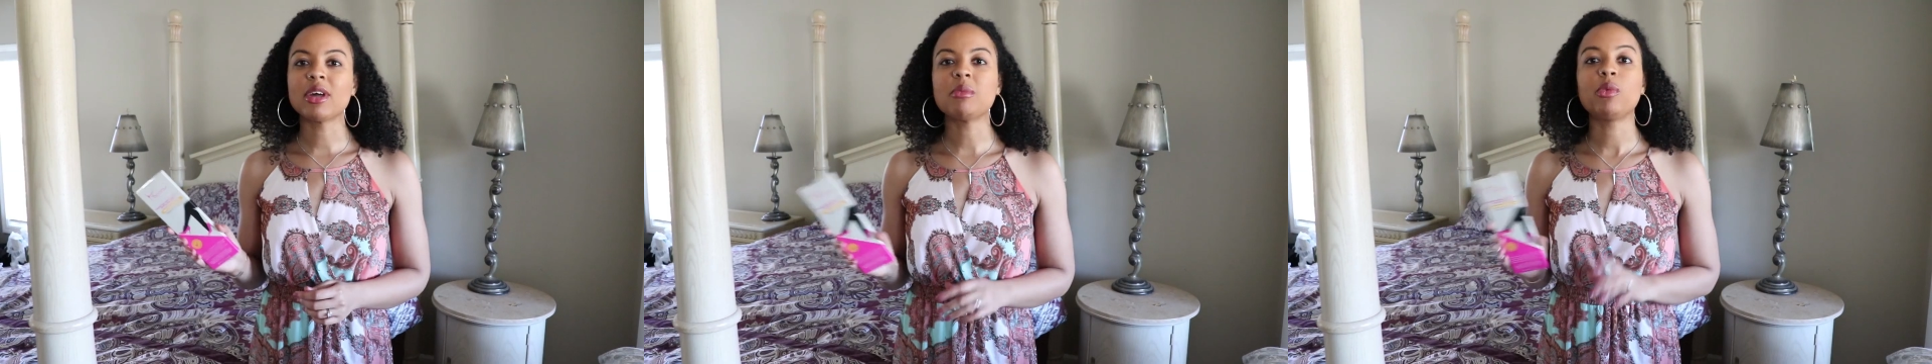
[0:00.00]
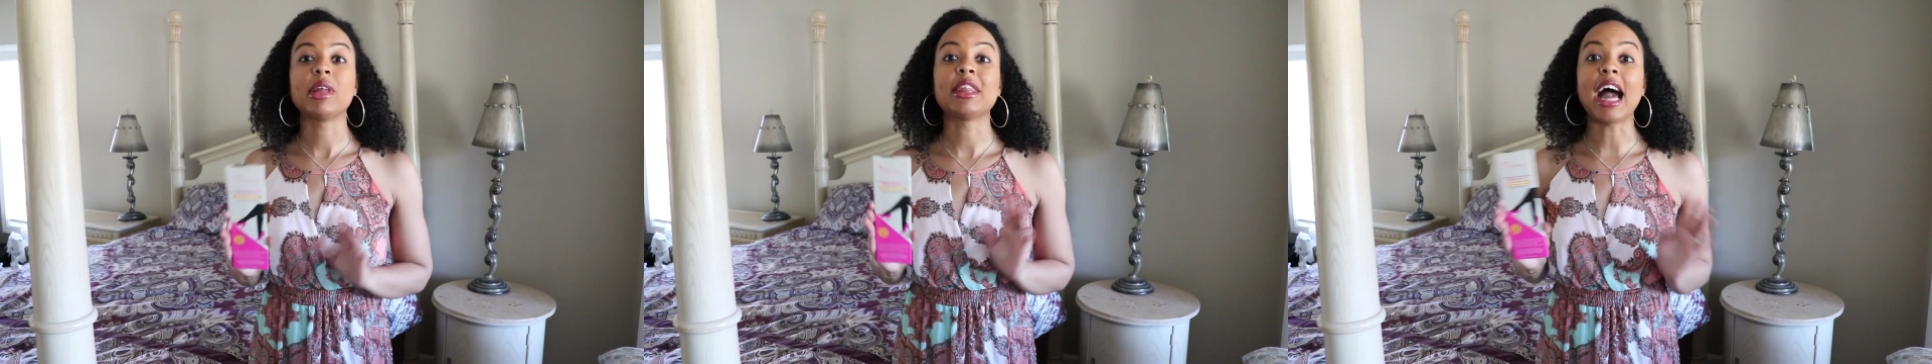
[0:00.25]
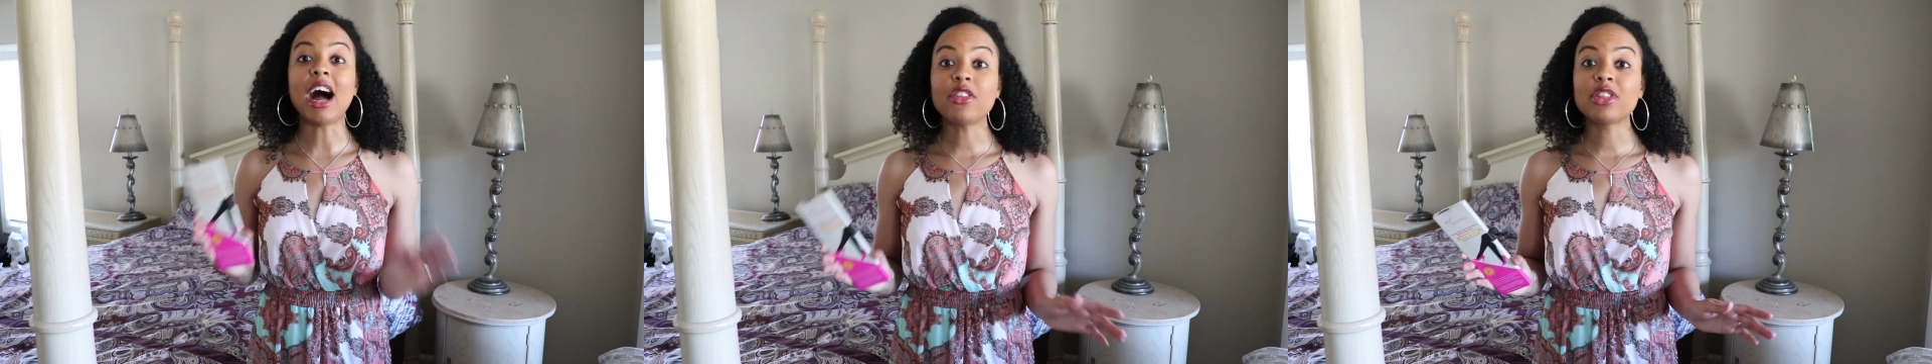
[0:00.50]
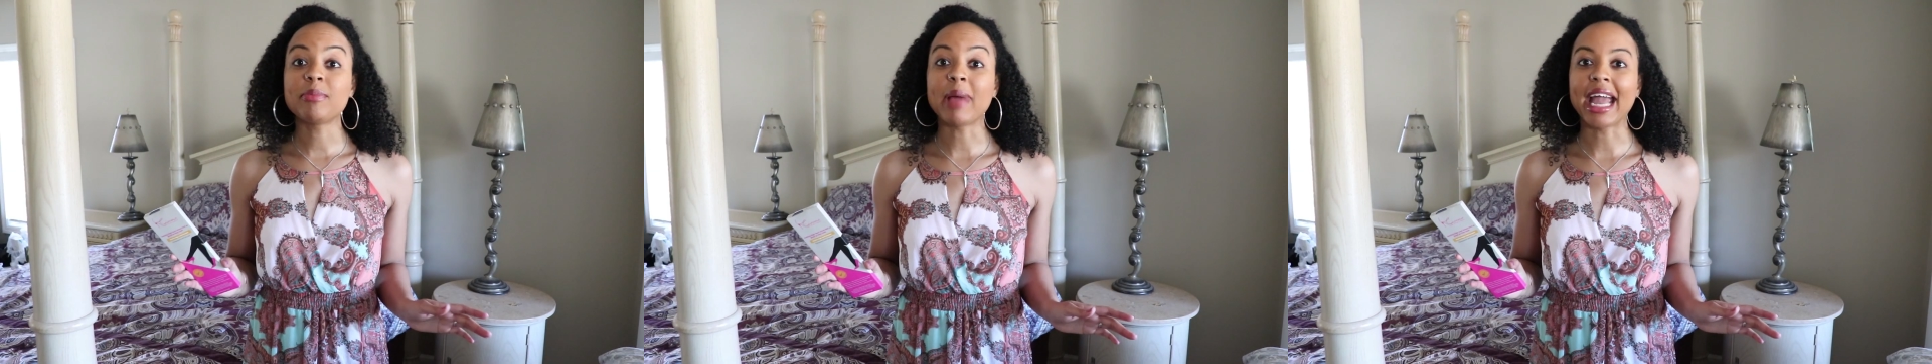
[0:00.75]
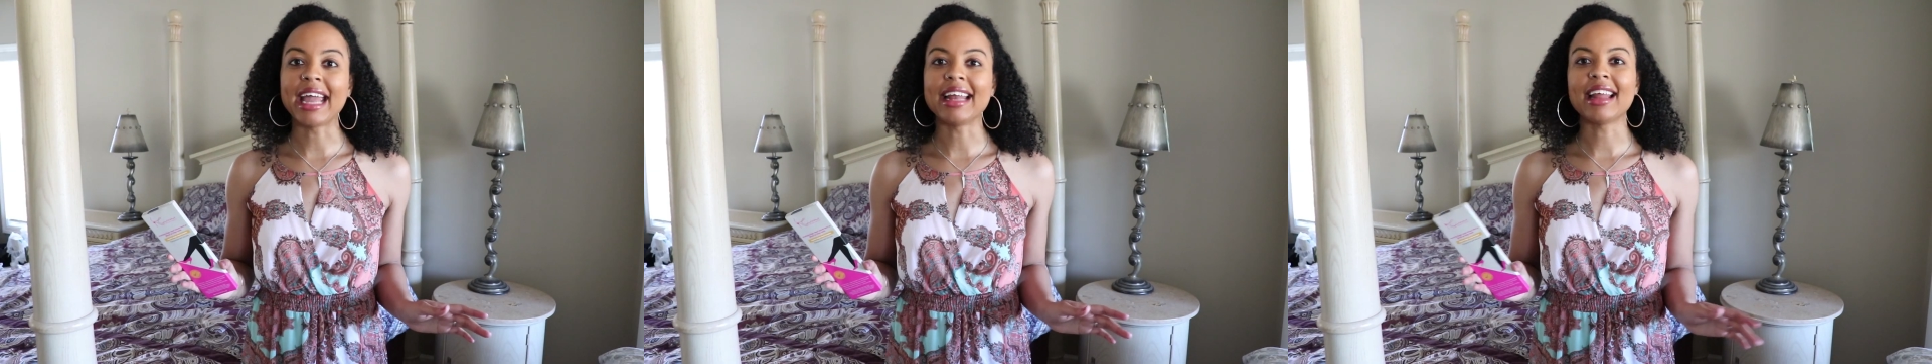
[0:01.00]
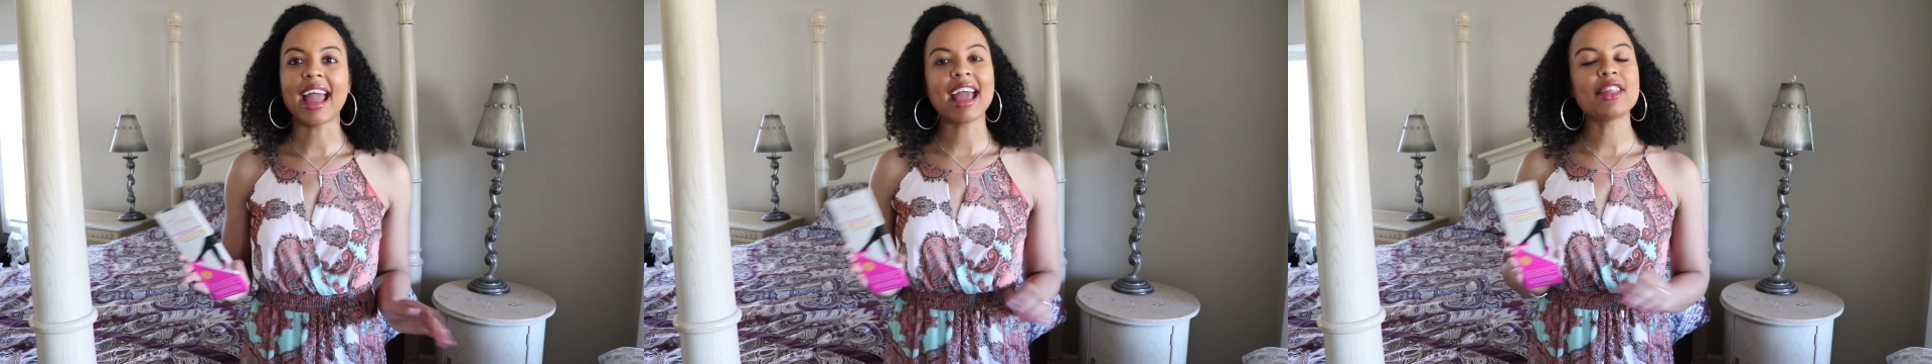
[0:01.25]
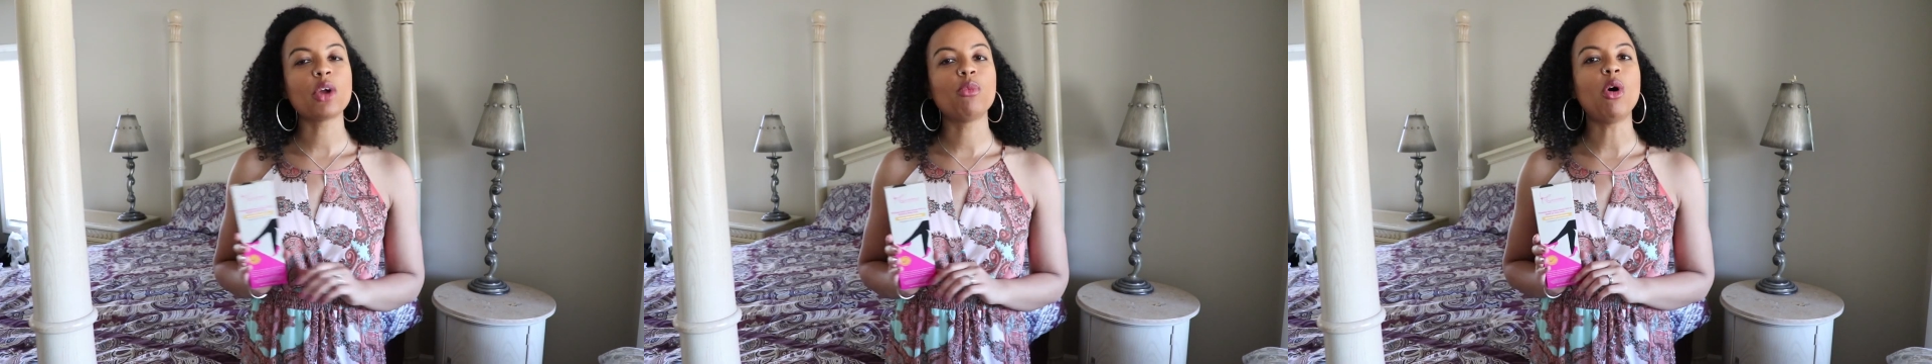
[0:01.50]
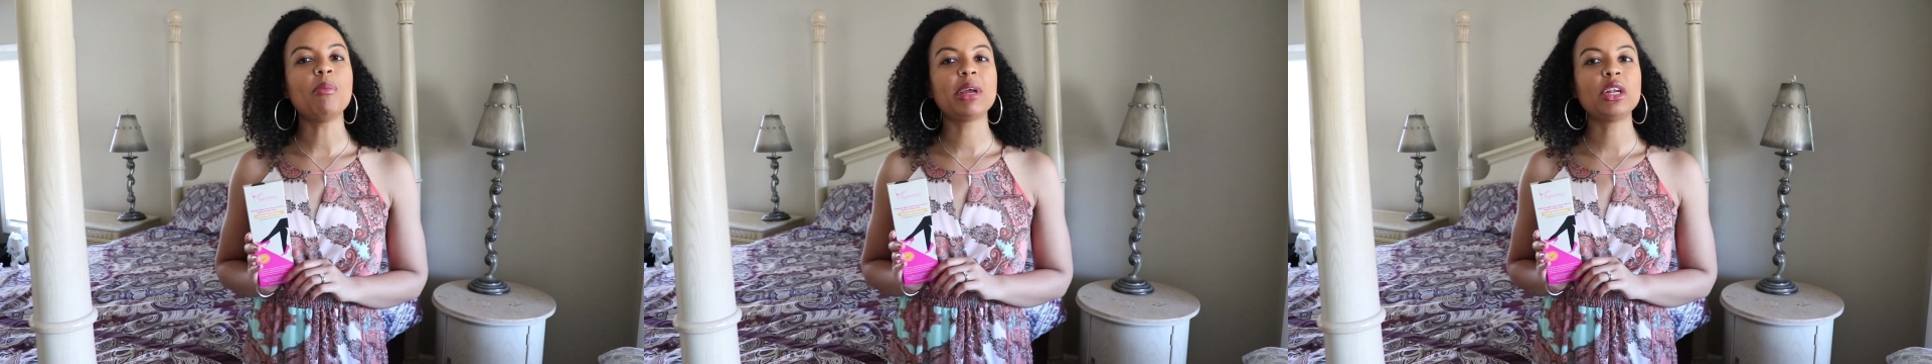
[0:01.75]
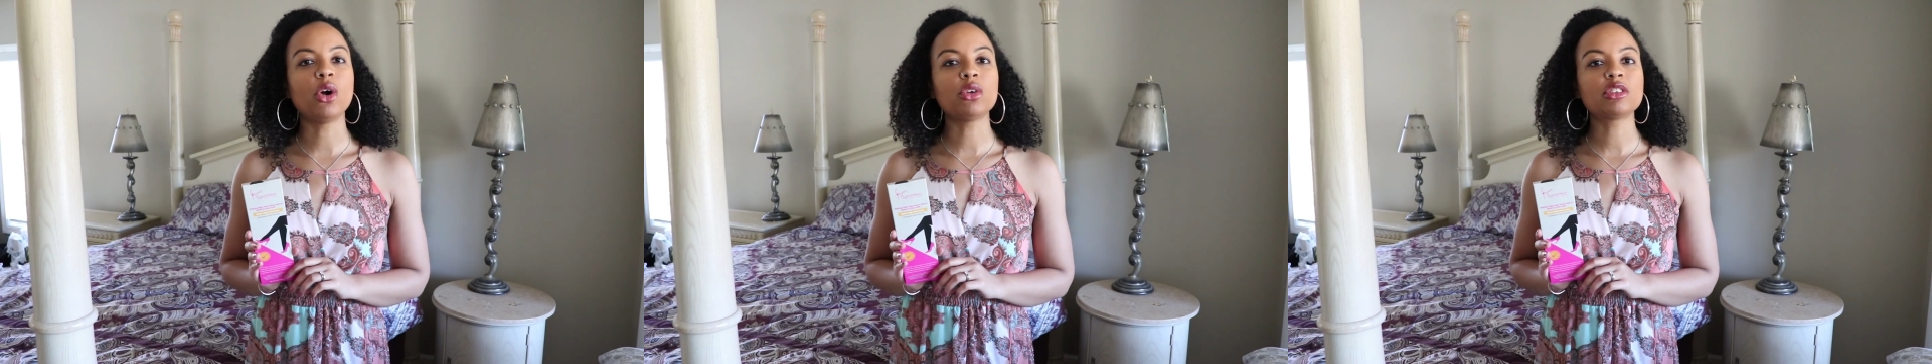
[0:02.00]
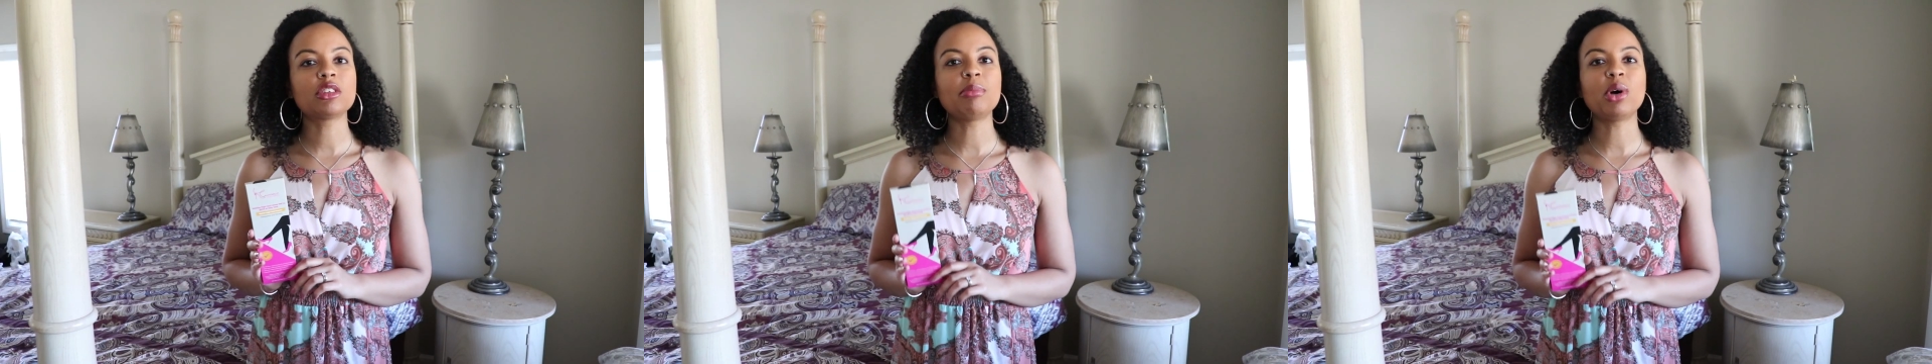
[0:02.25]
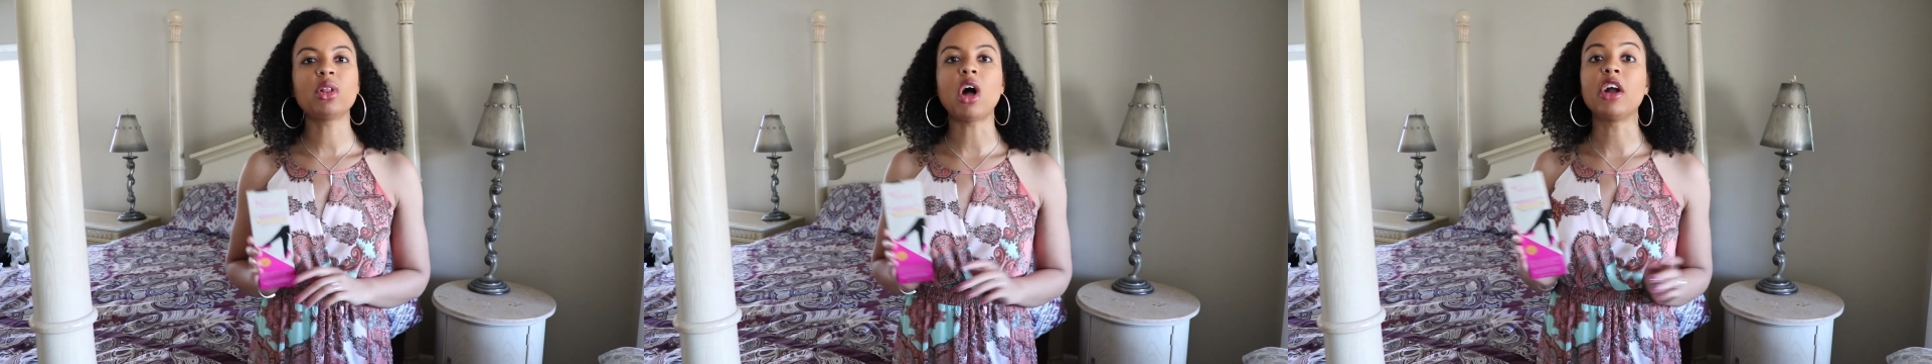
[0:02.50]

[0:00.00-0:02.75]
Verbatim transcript: them without the pain and they won't be noticeable